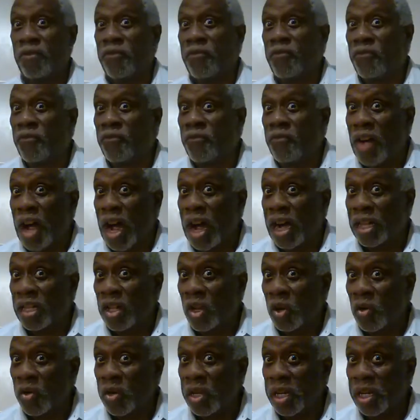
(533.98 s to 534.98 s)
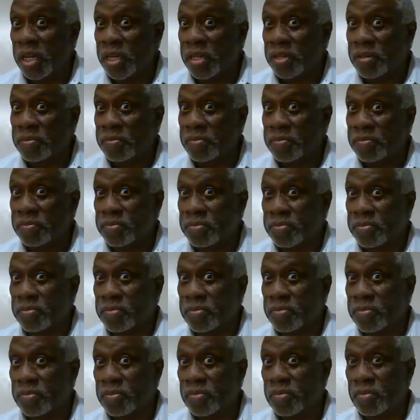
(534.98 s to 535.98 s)
Follow him.
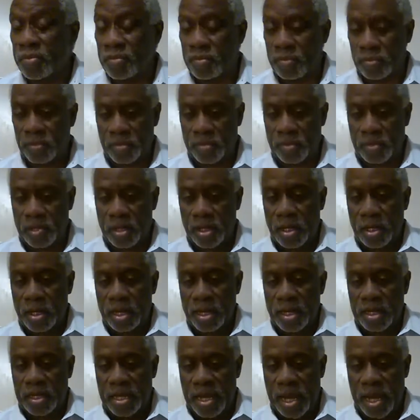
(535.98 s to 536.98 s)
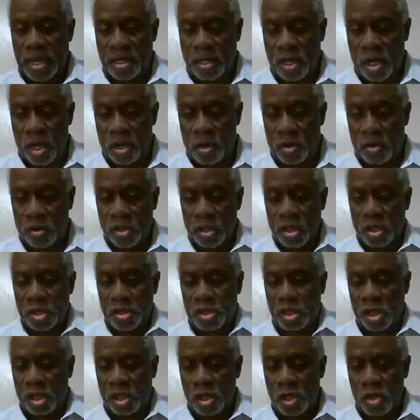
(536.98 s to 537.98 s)
Let's go
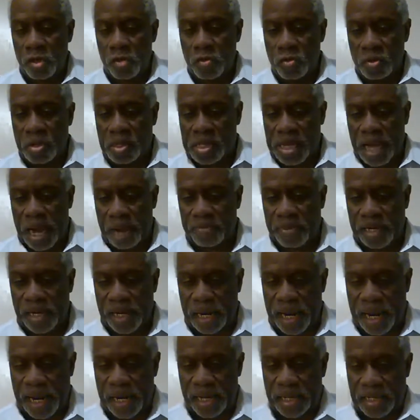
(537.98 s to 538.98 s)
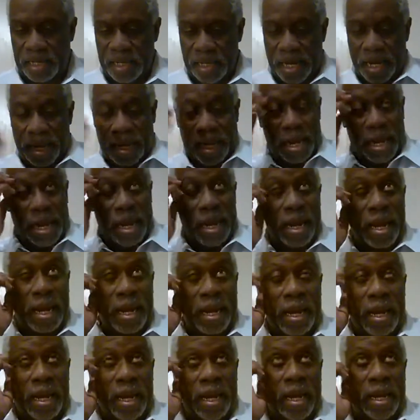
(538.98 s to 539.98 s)
to Luke chapter 8,
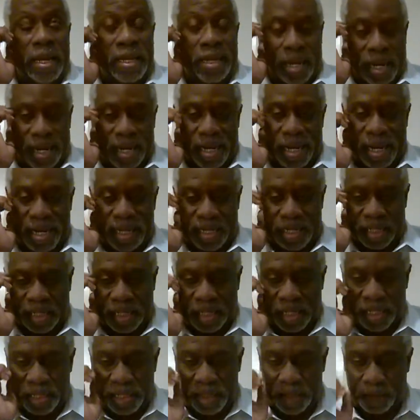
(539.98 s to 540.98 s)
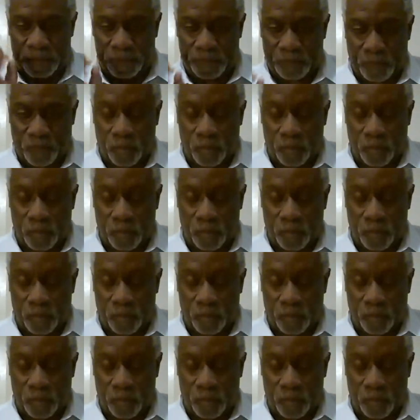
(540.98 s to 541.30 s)
uh, yeah, 18.